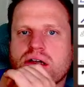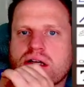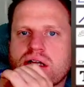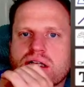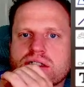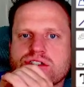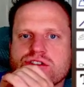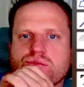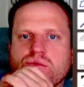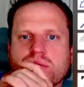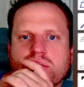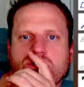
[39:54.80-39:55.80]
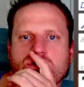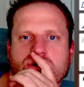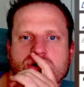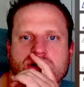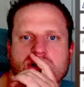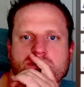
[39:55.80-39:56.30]
Just one
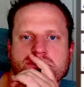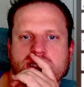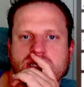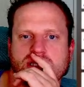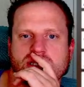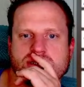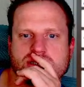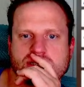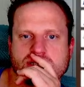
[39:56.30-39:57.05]
more update.